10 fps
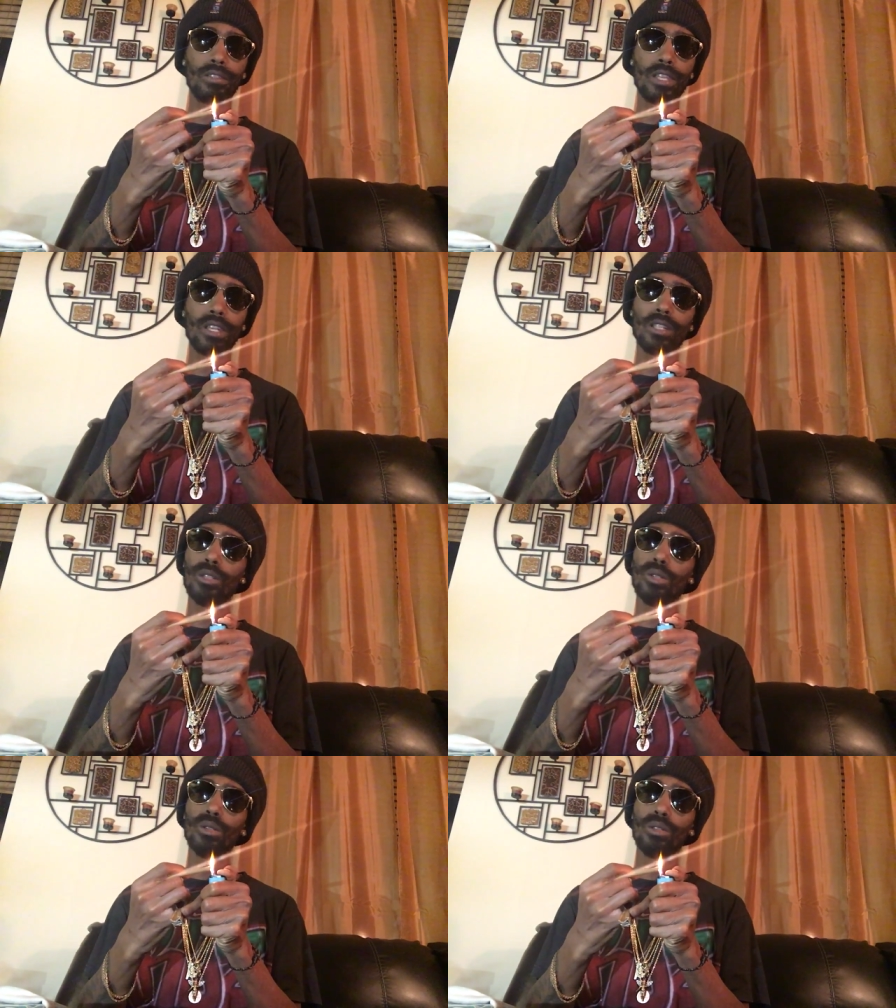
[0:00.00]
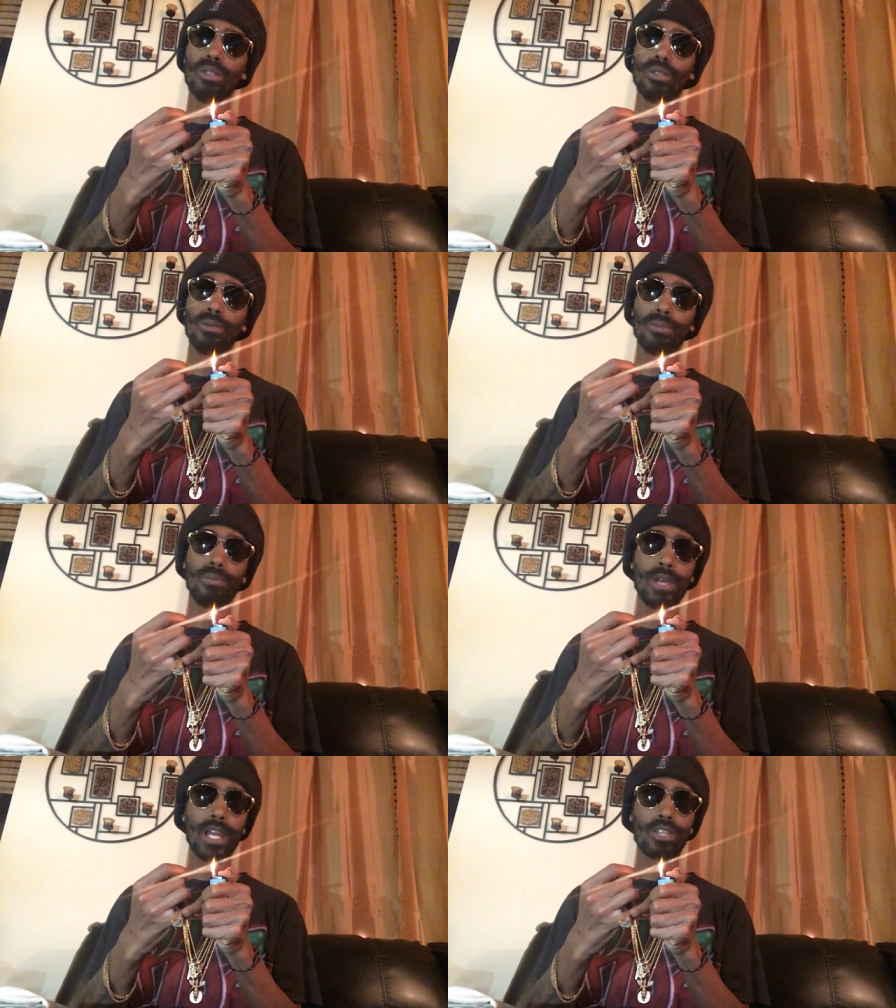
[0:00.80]
take a little little
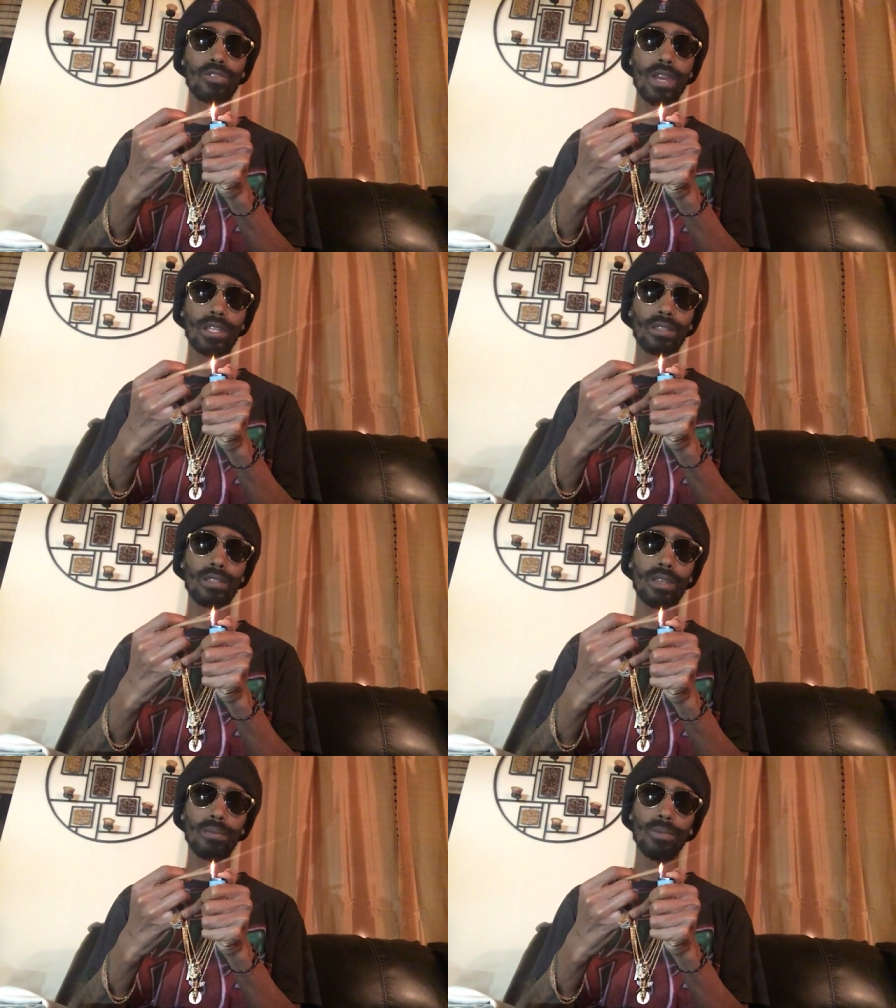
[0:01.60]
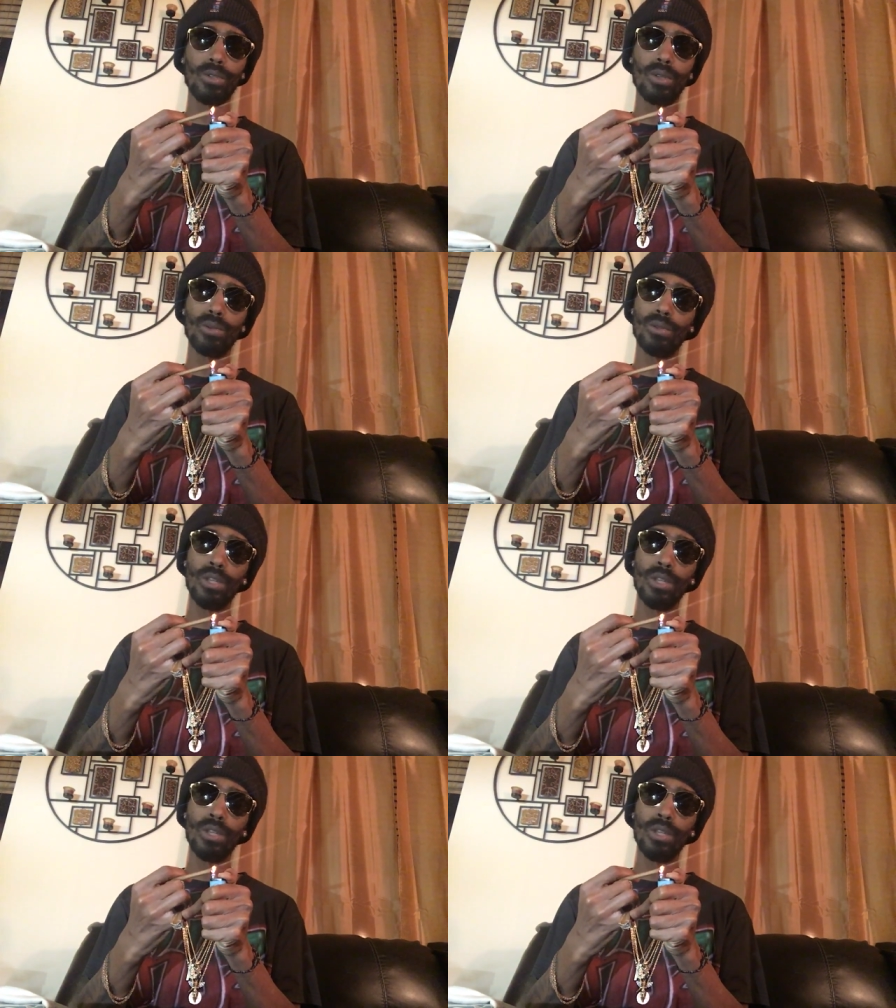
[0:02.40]
backtracking step, you know,